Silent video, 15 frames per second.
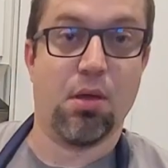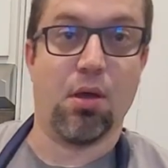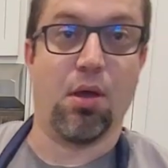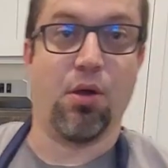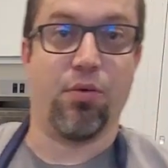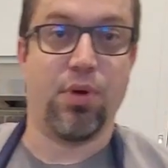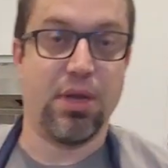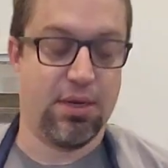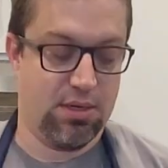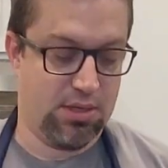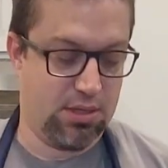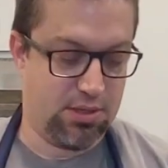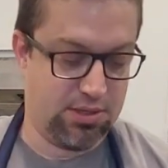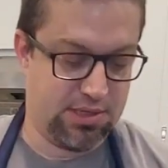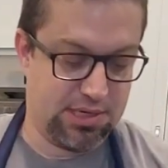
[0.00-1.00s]
All right,
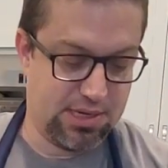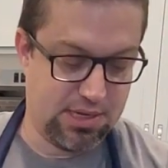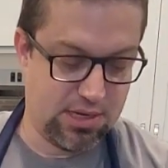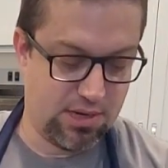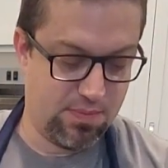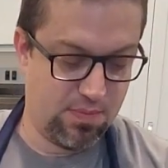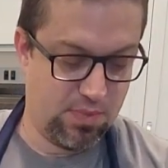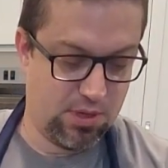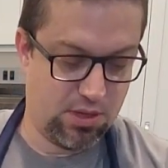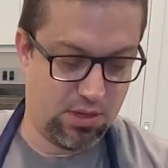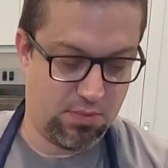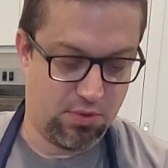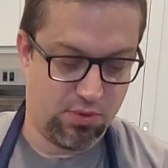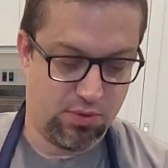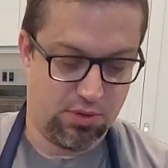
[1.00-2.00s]
it is time.
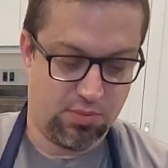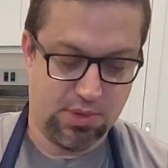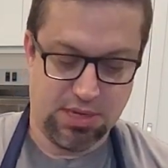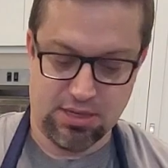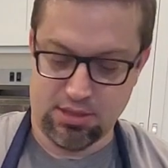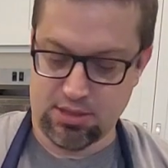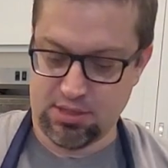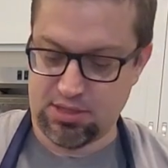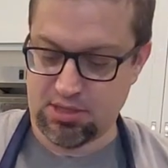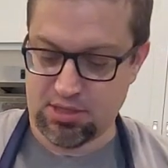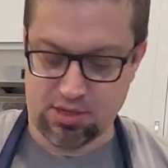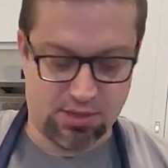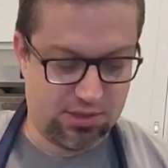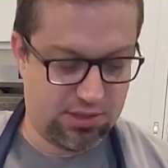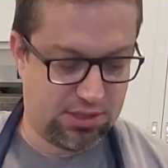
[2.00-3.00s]
I'm going to make the
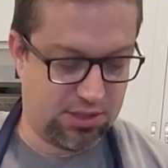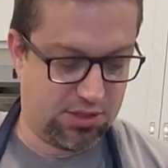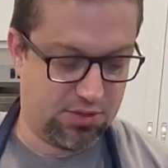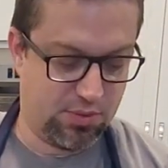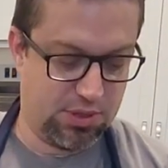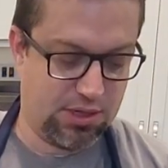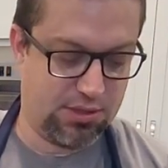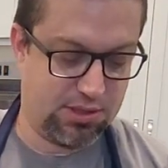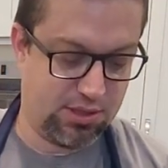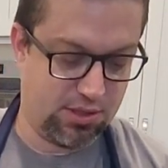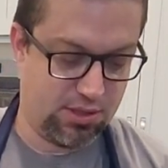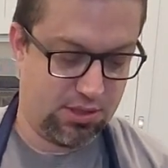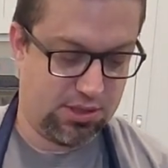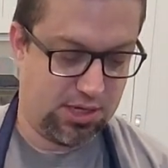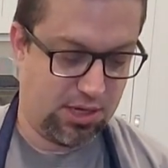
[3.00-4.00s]
sauce. I just went out there
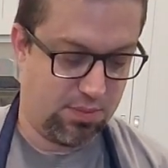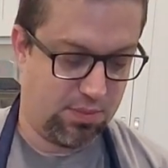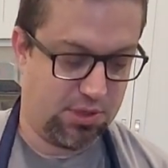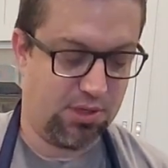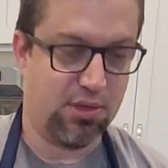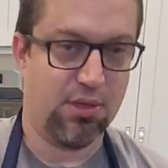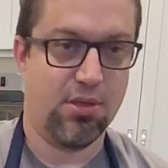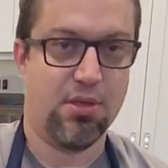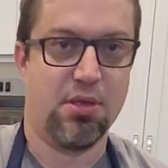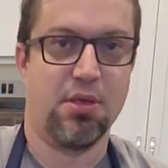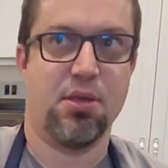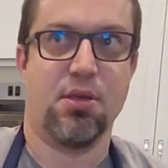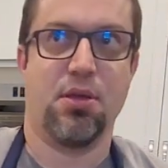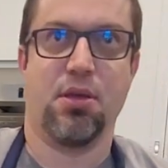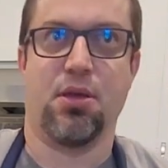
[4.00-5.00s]
and temped
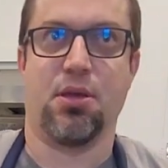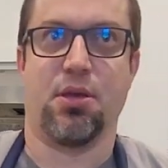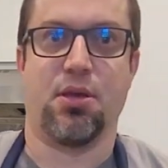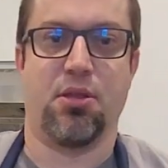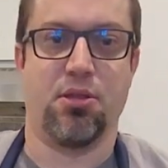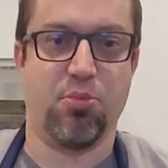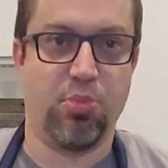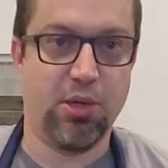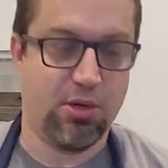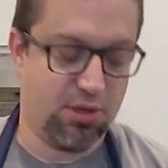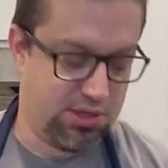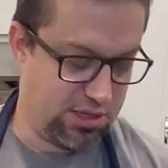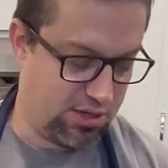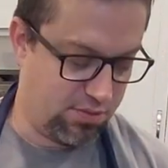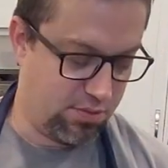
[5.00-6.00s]
the bigger
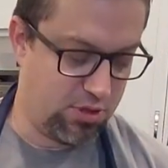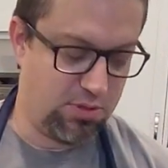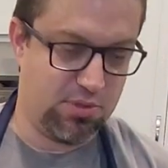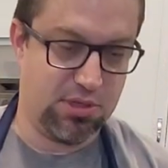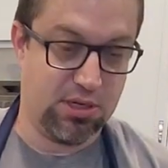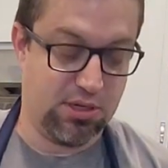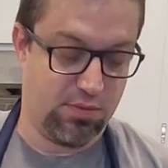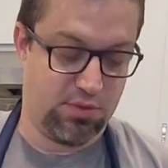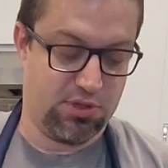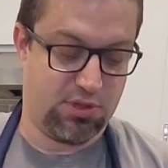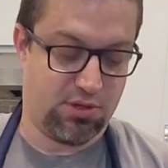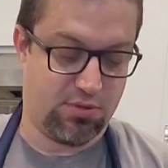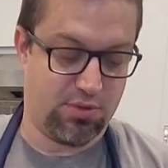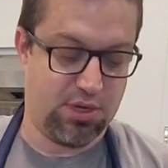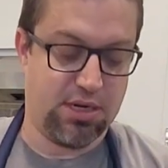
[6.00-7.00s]
set of ribs, and it was
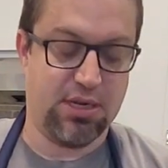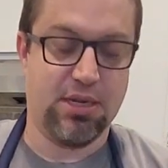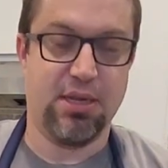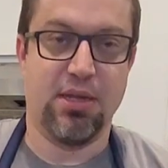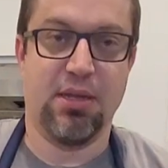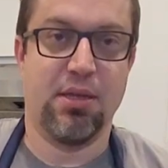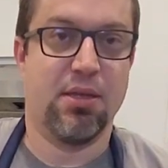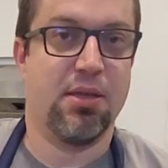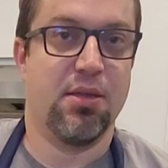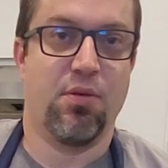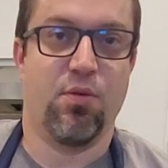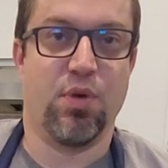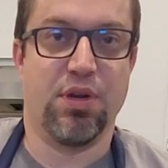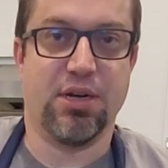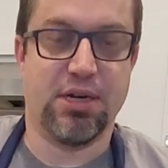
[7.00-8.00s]
already
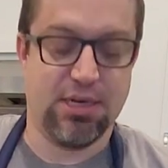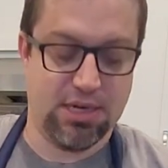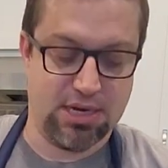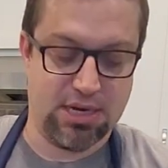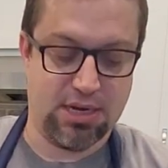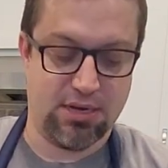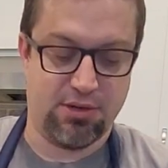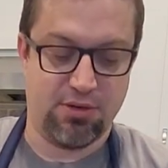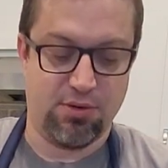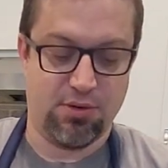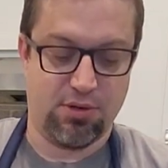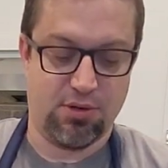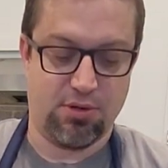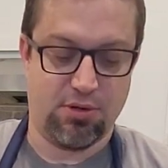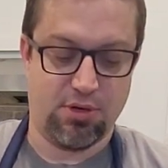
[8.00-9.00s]
$199,
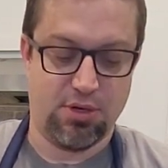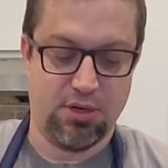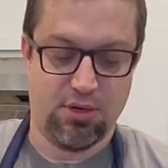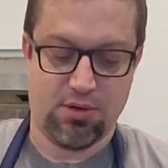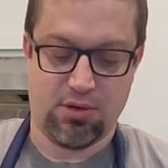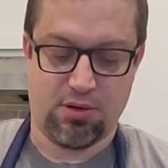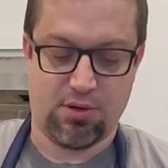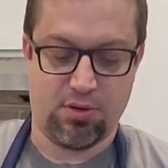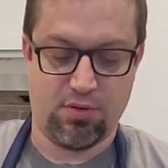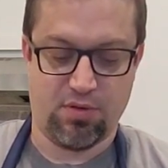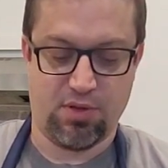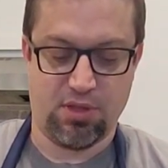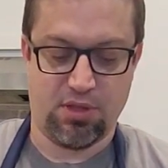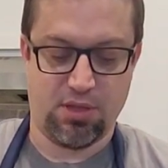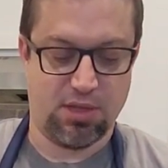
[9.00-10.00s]
$200 all over
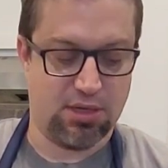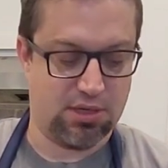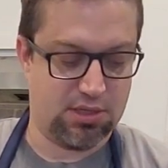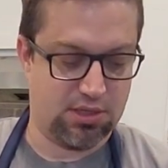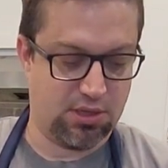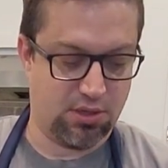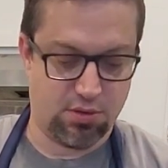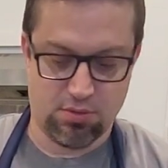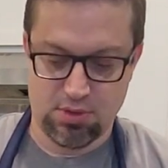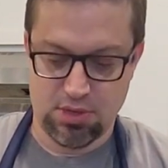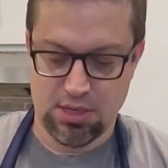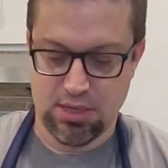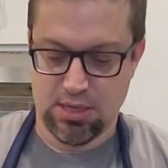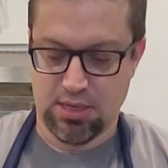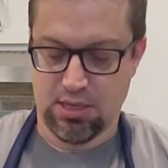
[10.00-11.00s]
the thing. So
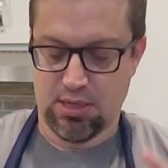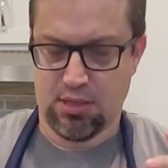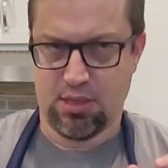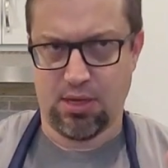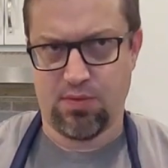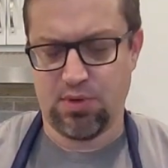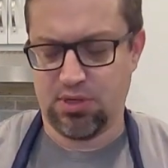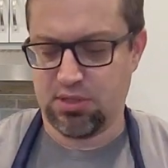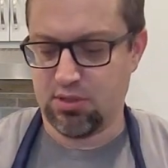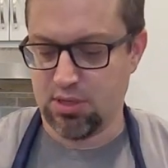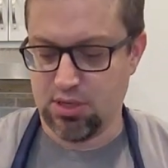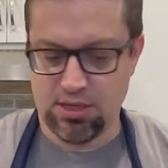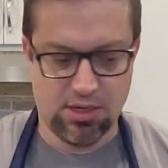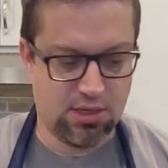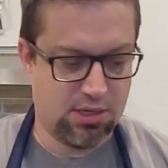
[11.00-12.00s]
that one is going
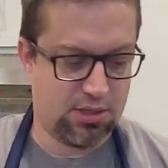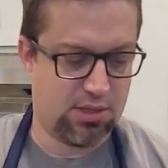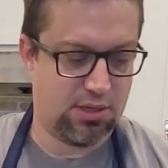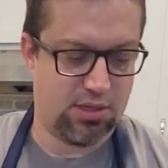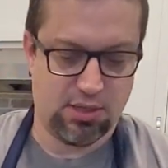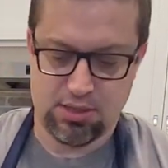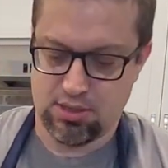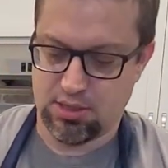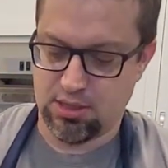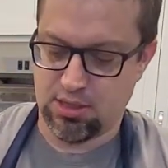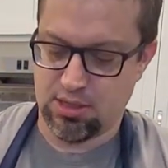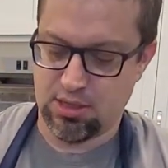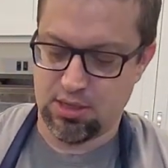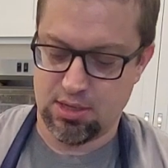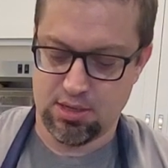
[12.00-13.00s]
to get
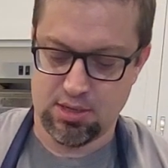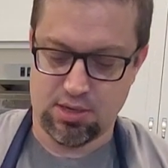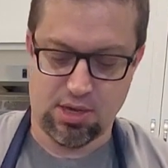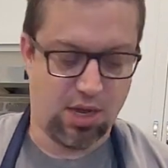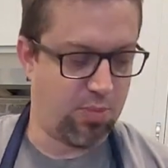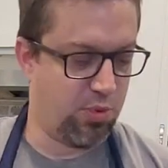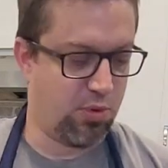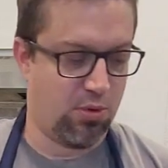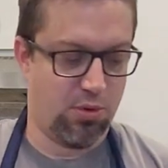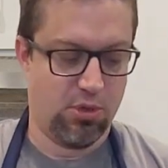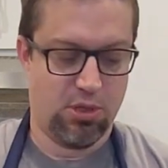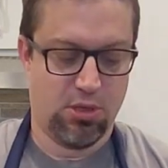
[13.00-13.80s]
the apple